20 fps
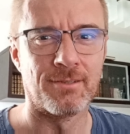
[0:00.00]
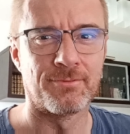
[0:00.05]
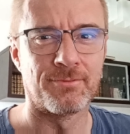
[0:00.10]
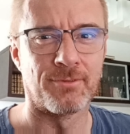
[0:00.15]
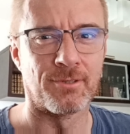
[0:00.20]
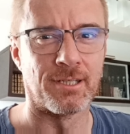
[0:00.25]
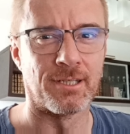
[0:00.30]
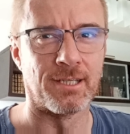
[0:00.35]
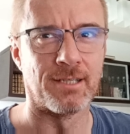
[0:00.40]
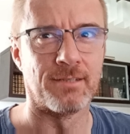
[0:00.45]

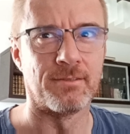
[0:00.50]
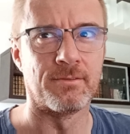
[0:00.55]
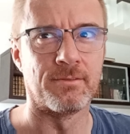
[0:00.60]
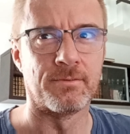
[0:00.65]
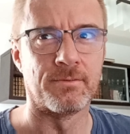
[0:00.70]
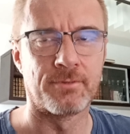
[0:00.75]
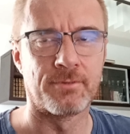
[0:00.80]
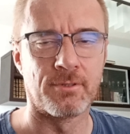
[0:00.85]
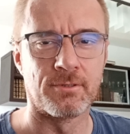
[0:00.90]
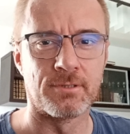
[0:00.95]
for
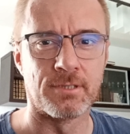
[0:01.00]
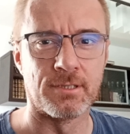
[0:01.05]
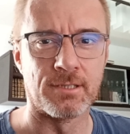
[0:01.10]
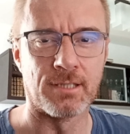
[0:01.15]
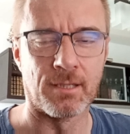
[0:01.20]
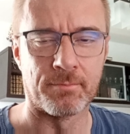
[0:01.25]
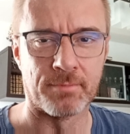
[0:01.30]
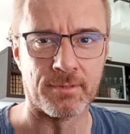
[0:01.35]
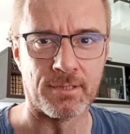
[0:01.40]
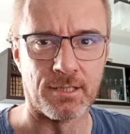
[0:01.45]
a front-end
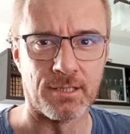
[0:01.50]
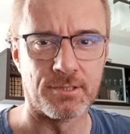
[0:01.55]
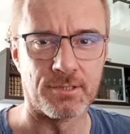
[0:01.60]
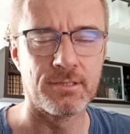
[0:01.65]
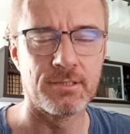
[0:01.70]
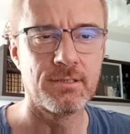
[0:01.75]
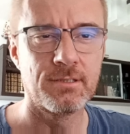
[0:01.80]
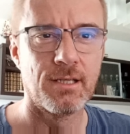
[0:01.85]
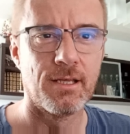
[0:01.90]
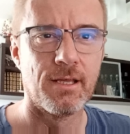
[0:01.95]

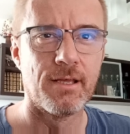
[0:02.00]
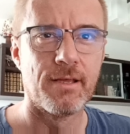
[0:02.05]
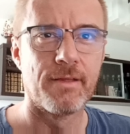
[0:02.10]
application.